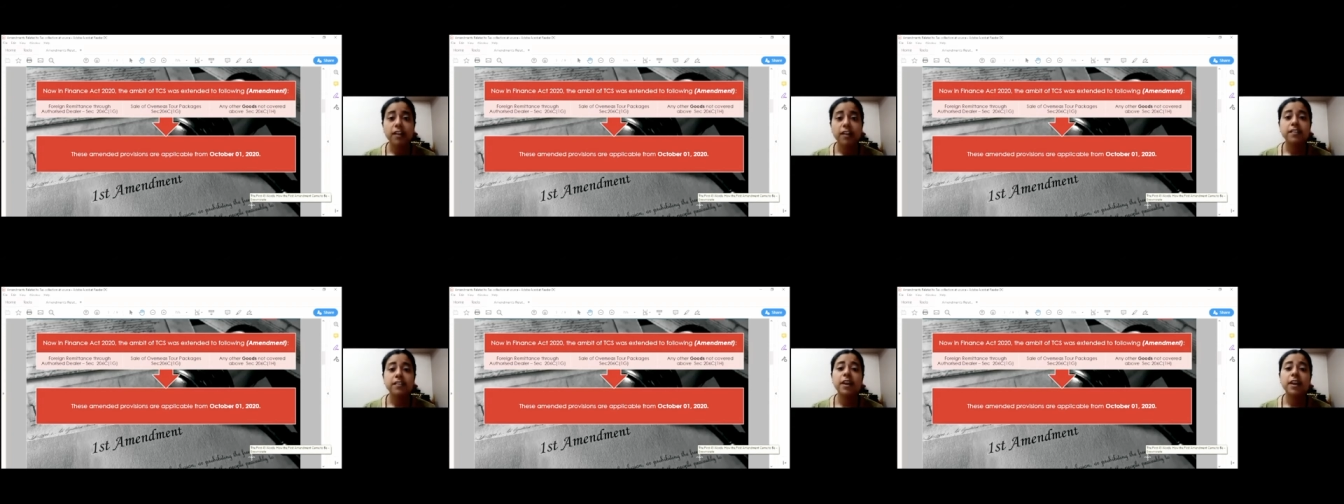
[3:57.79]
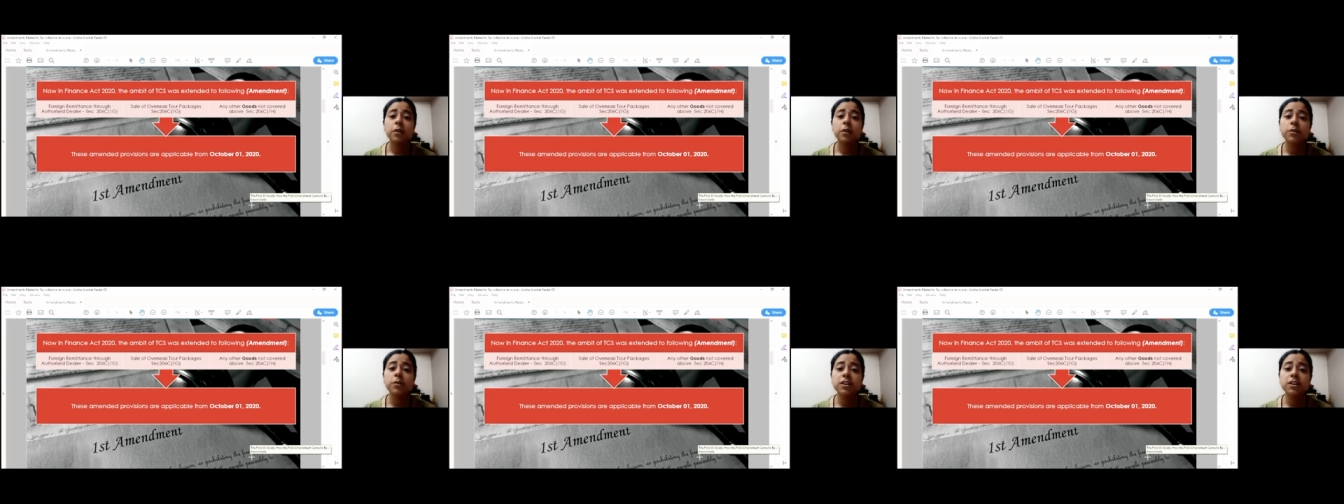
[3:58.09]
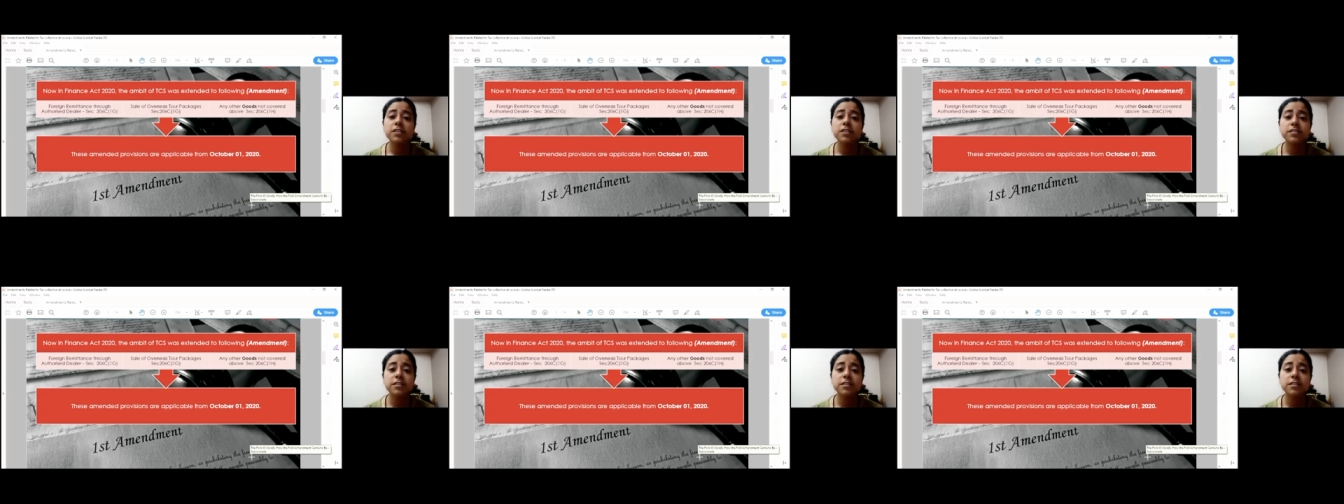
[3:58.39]
there
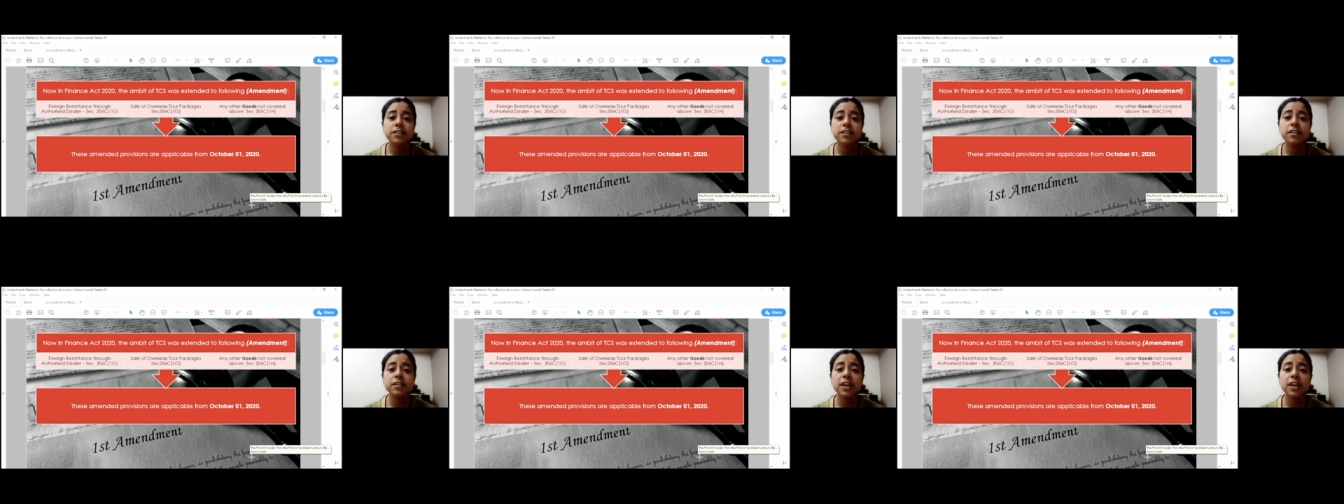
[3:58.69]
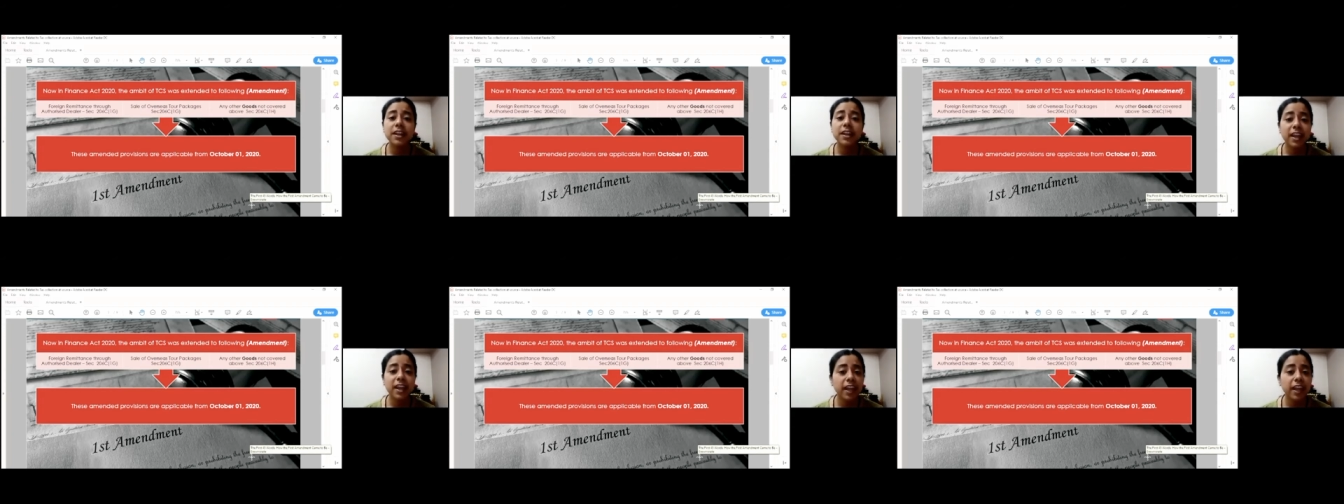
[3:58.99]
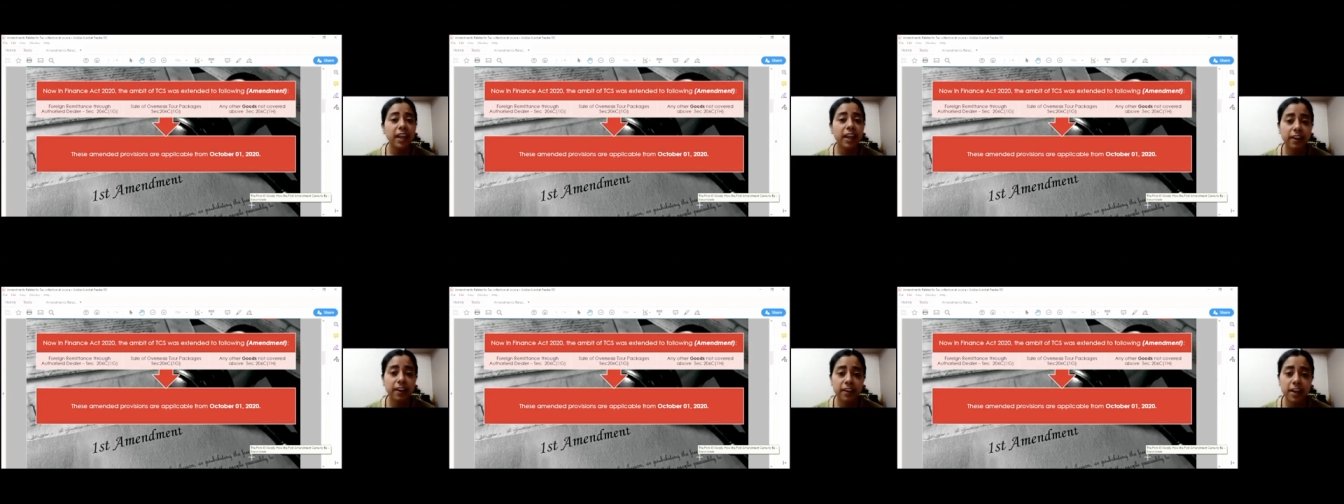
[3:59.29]
were certain grey
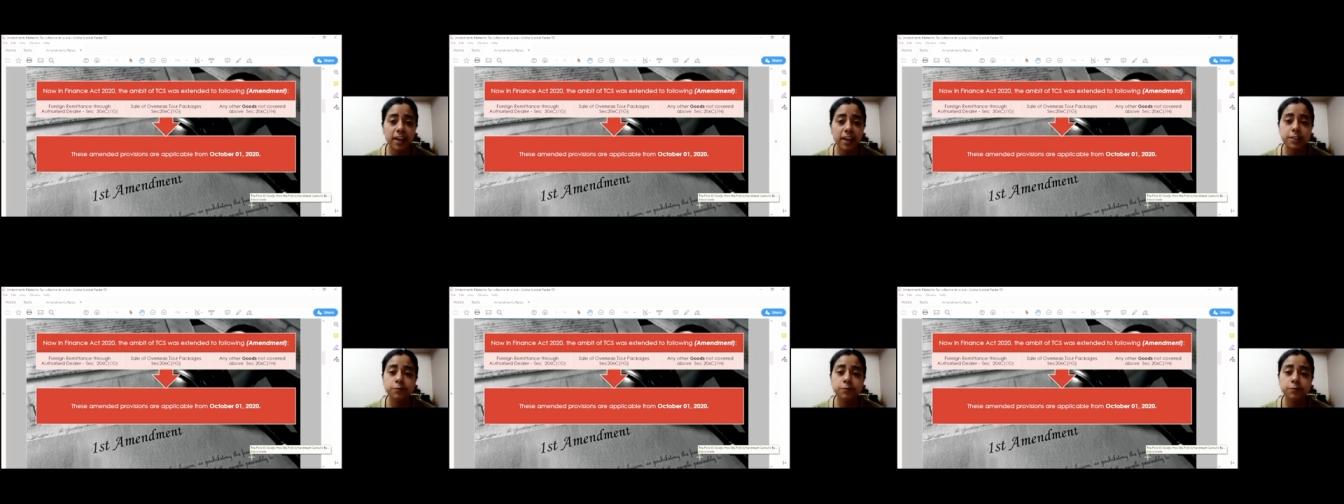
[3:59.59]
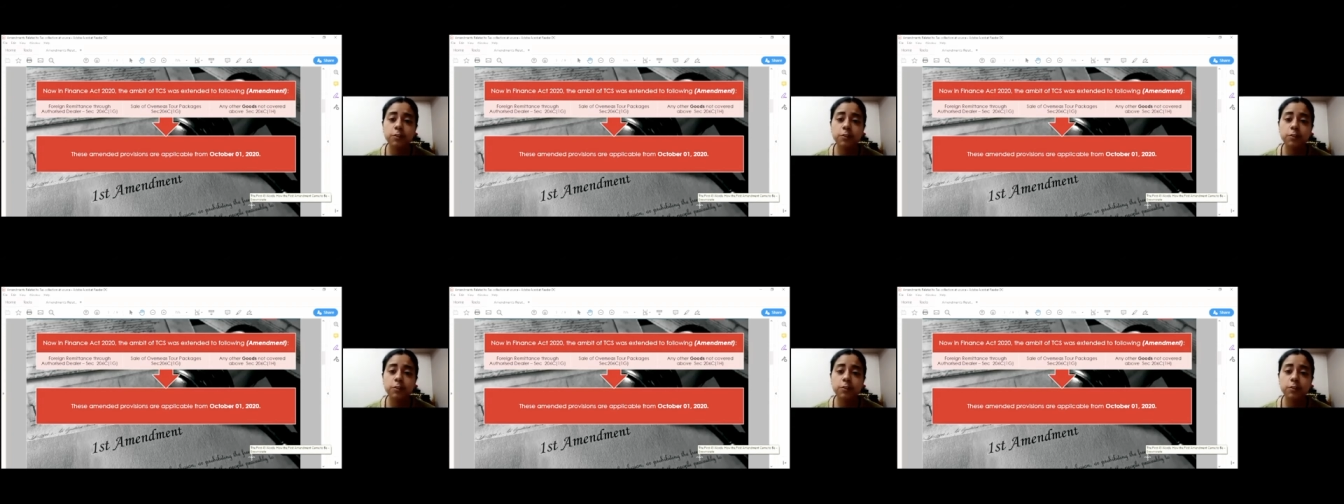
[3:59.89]
areas